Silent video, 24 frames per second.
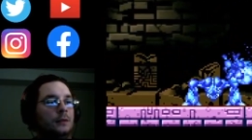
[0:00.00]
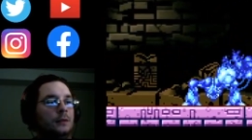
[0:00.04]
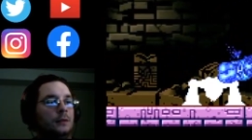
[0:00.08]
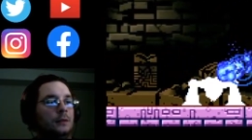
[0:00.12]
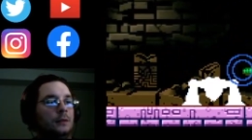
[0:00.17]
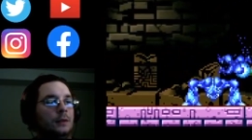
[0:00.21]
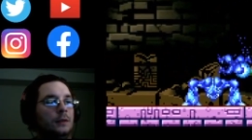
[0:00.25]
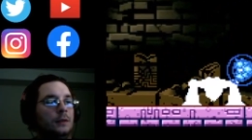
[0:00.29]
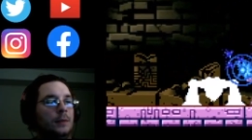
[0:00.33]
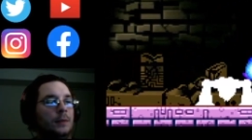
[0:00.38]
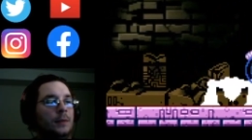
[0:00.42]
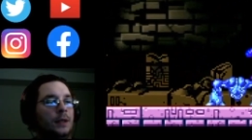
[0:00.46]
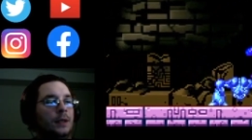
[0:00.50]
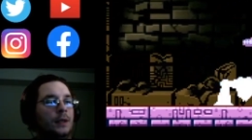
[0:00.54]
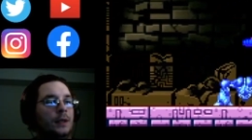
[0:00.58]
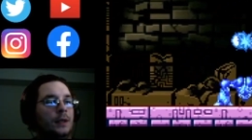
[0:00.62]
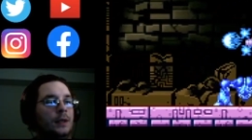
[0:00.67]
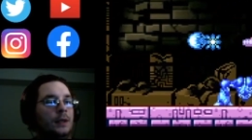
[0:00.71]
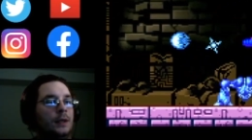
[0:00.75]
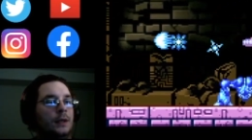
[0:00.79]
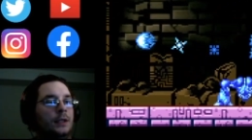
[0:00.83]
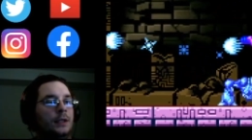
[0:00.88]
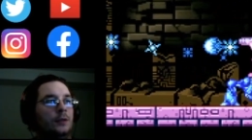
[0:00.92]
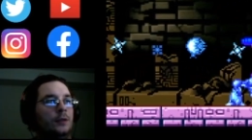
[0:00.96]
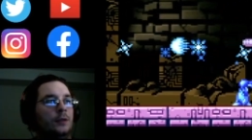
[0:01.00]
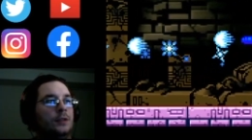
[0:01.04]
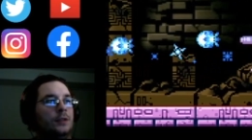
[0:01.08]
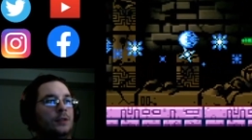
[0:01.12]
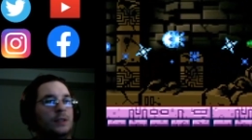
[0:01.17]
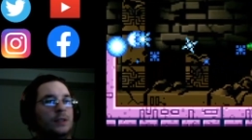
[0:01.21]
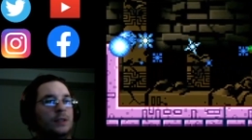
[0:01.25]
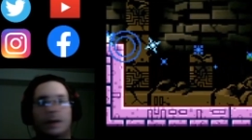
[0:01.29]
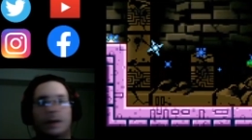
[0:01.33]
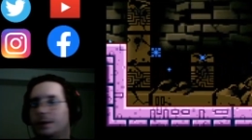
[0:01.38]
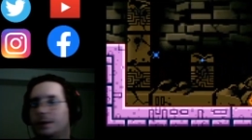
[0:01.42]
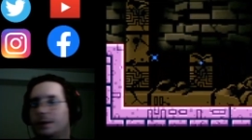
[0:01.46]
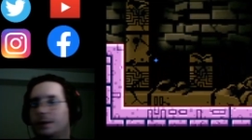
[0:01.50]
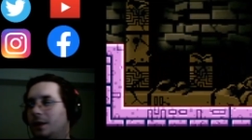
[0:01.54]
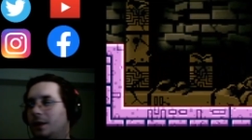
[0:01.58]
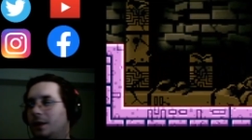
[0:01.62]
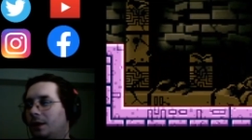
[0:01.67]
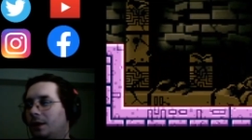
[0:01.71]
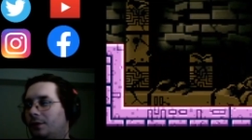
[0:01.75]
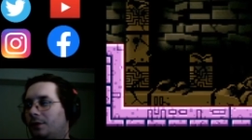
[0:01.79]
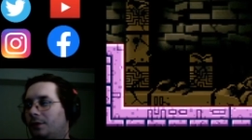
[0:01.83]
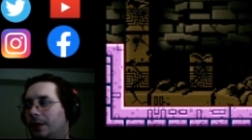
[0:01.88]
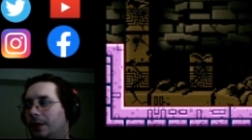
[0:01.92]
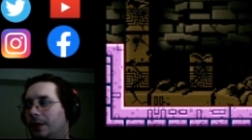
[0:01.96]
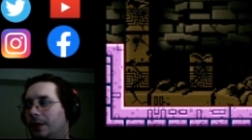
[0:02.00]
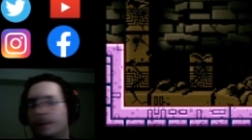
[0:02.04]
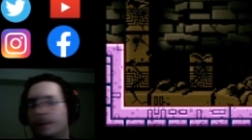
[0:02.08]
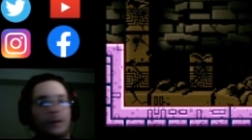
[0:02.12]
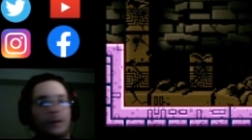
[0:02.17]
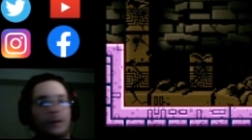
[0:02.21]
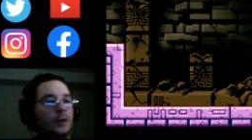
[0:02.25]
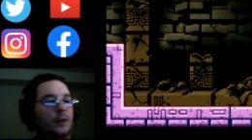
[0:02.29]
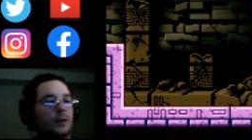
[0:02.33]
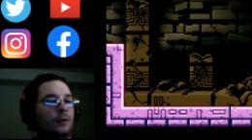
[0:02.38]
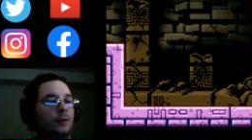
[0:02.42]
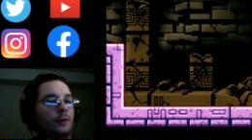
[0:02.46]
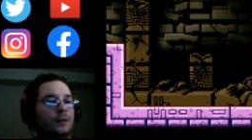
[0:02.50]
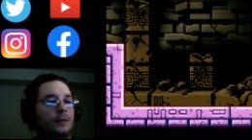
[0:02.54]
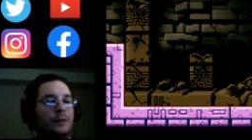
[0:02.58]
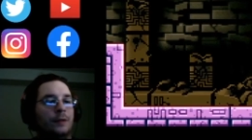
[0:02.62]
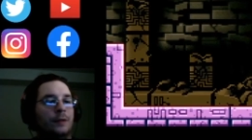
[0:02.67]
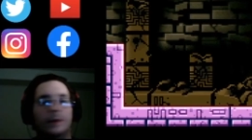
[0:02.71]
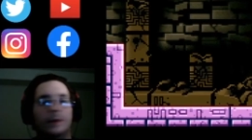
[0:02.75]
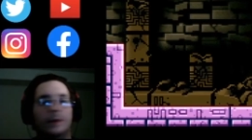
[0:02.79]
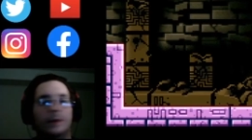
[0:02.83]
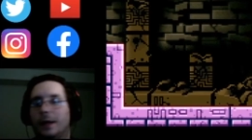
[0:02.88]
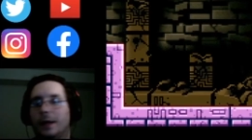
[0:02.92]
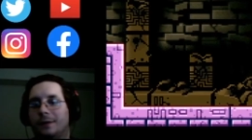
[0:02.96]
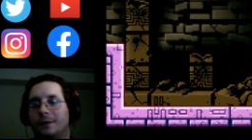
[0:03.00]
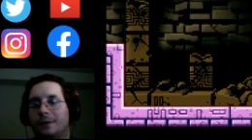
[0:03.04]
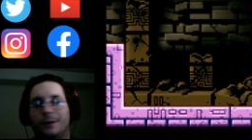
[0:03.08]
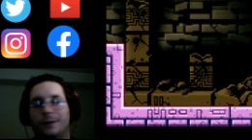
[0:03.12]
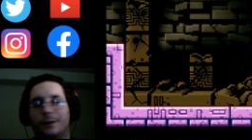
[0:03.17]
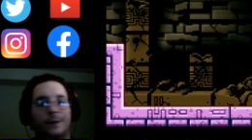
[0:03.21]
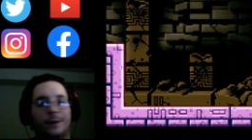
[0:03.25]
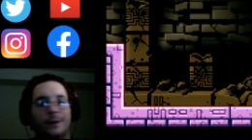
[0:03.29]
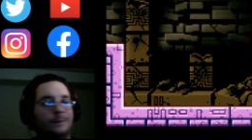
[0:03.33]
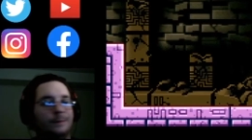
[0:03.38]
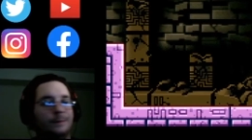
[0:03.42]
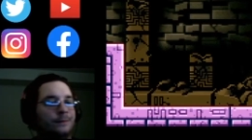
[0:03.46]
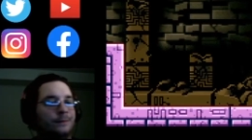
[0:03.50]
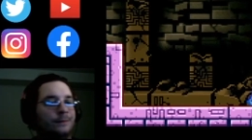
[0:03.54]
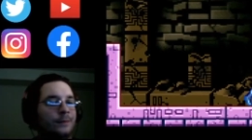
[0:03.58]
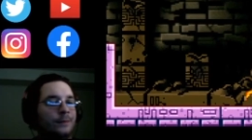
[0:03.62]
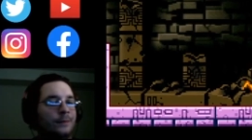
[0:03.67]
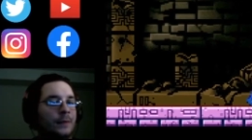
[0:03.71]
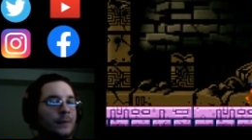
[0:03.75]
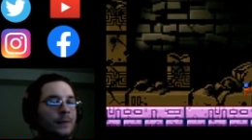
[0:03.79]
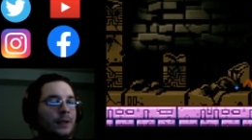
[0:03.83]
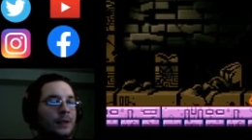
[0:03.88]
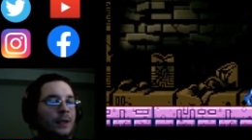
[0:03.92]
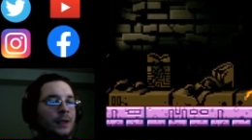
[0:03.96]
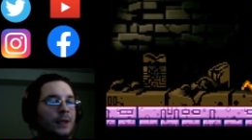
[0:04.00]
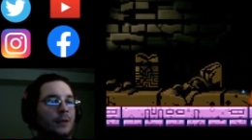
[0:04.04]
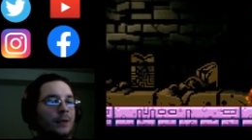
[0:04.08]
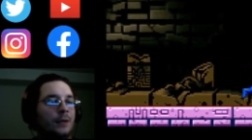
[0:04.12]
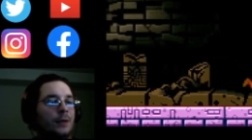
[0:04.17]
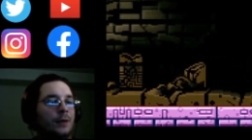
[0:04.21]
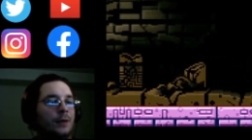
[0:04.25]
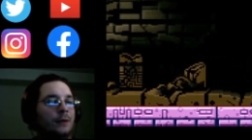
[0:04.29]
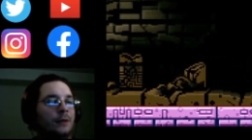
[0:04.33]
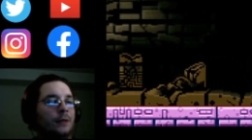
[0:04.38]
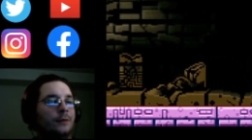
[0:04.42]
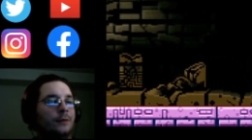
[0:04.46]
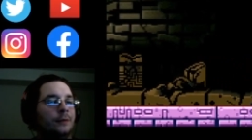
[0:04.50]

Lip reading: Let me kill these guys. Ah, crap! I'm running long. I'm running out of time. Yeah, whatever.